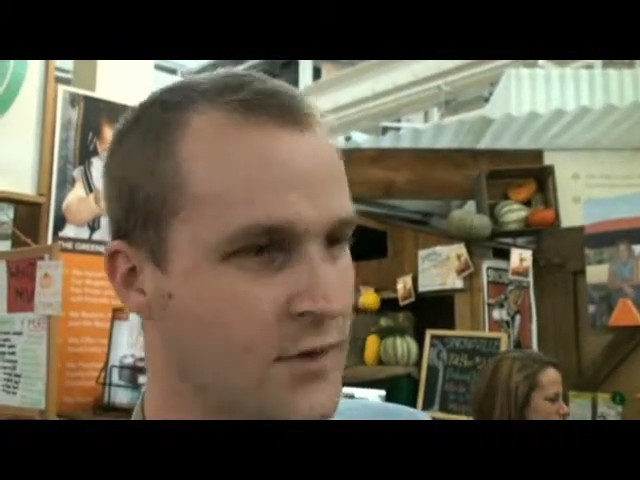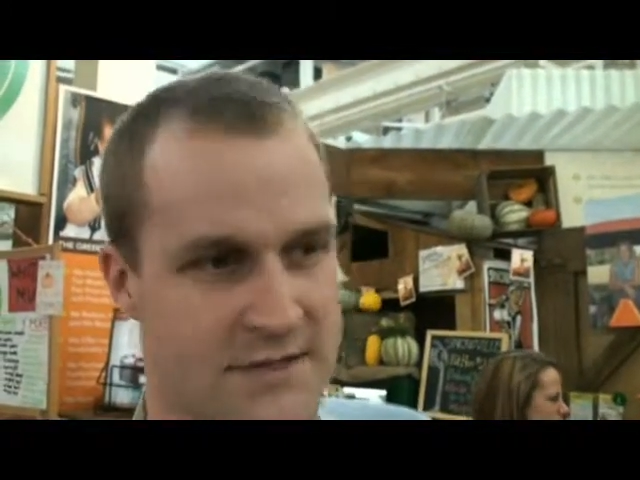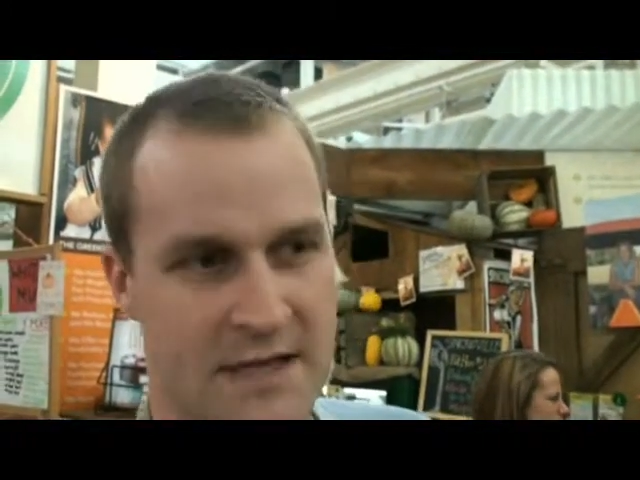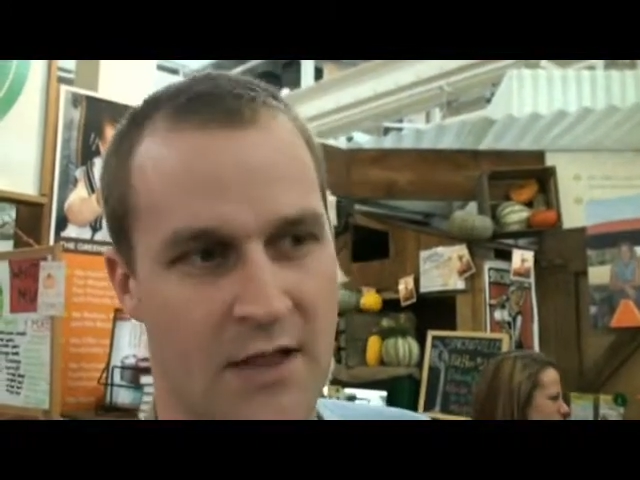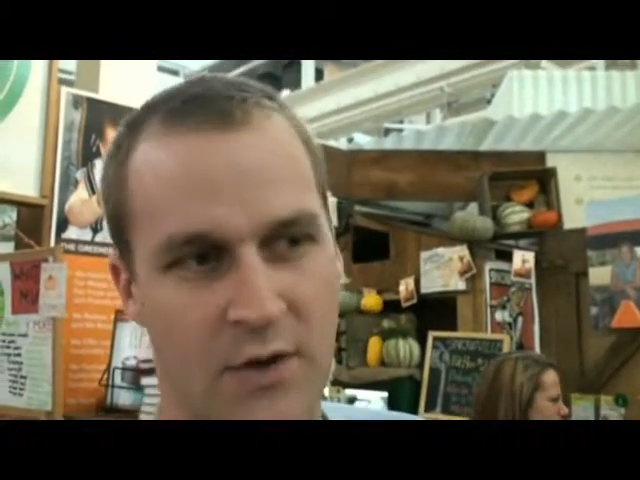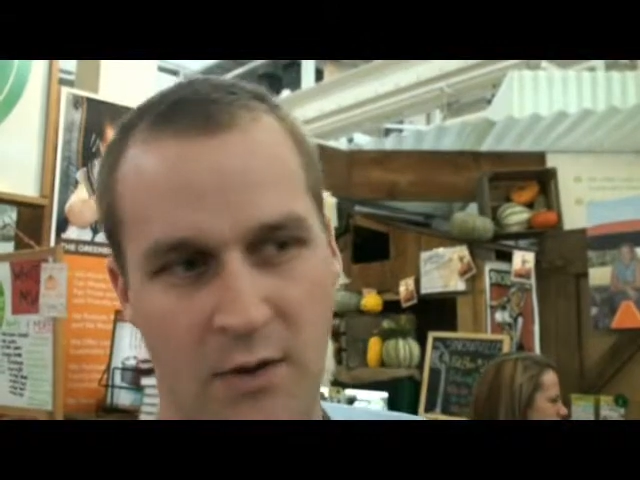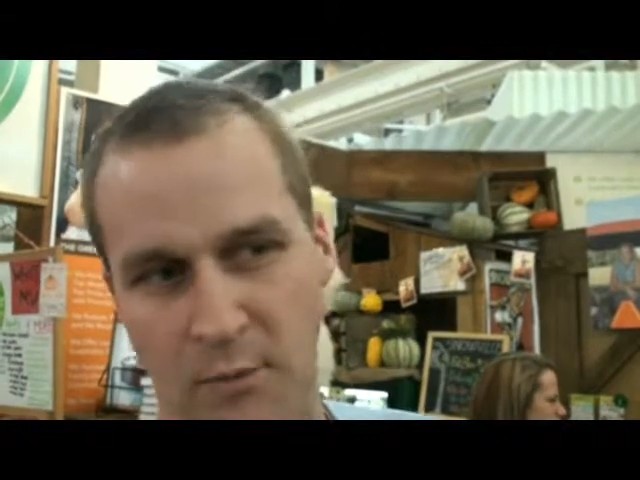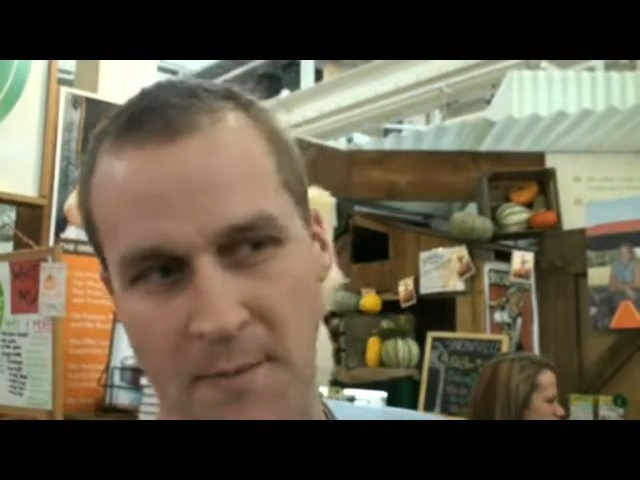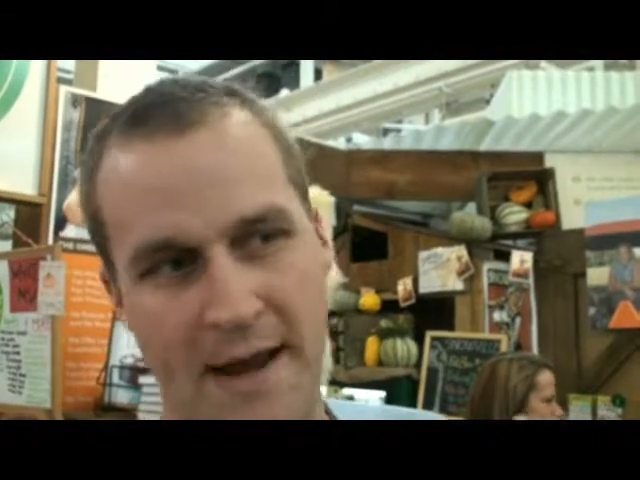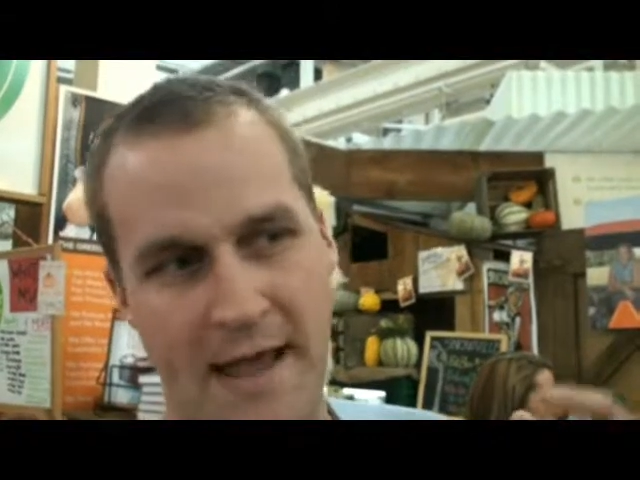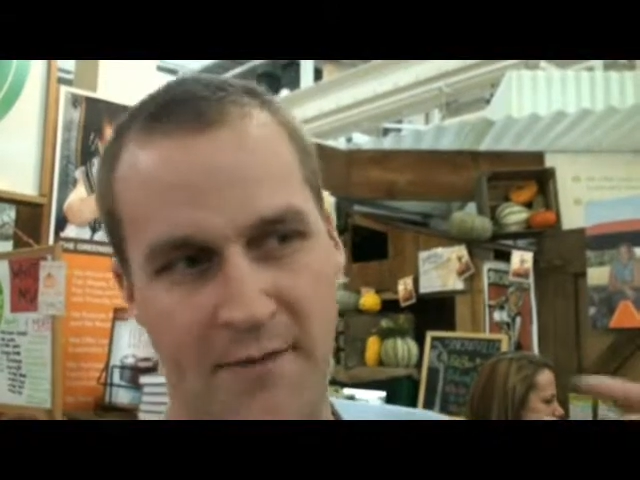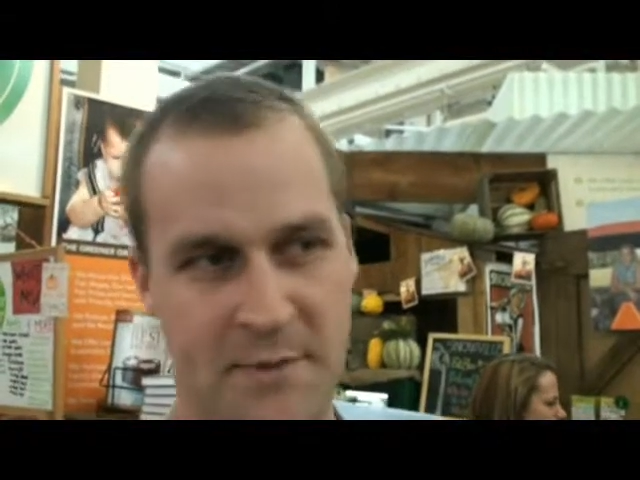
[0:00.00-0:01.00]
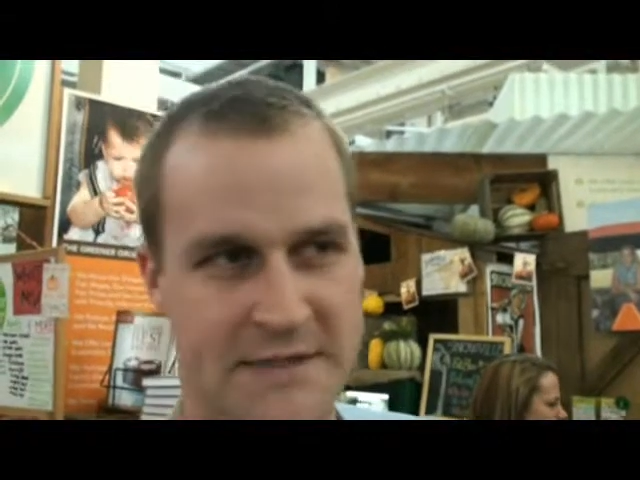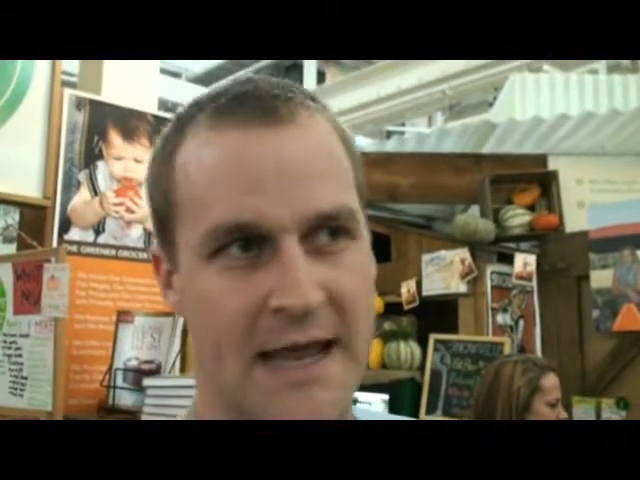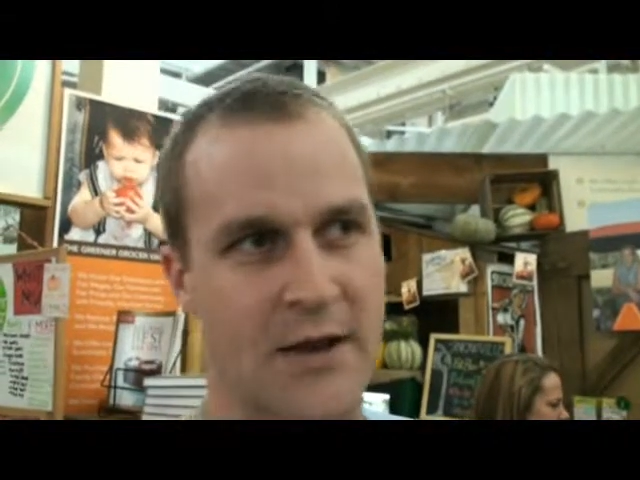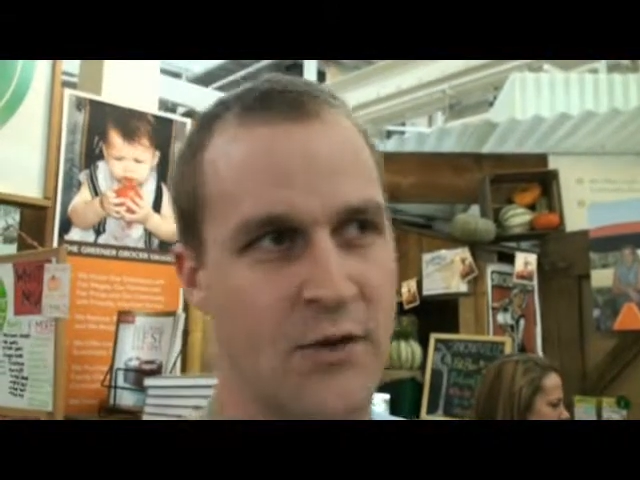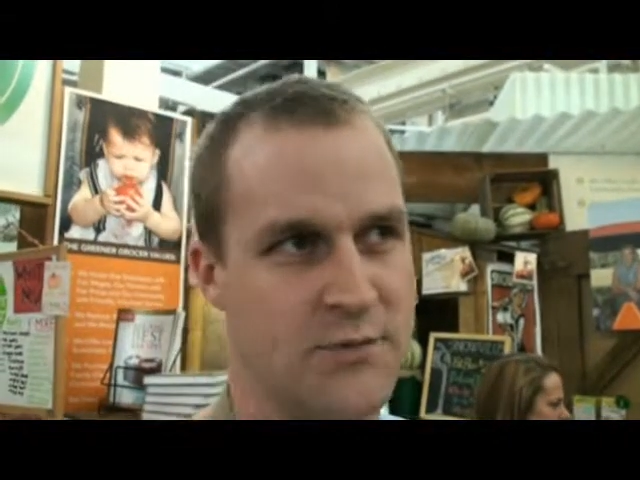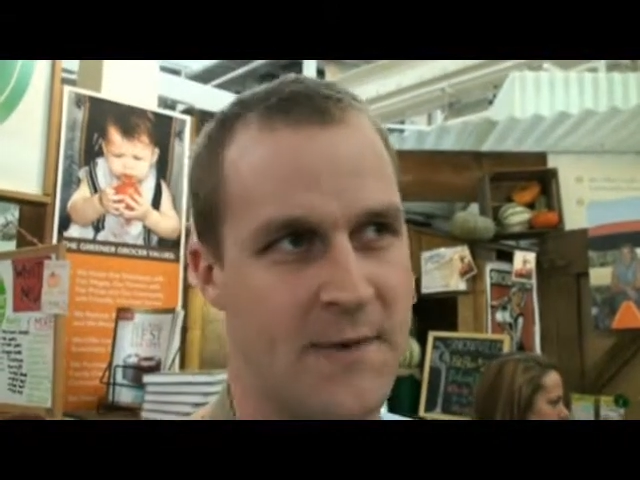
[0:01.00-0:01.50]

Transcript: celery, we might have potatoes,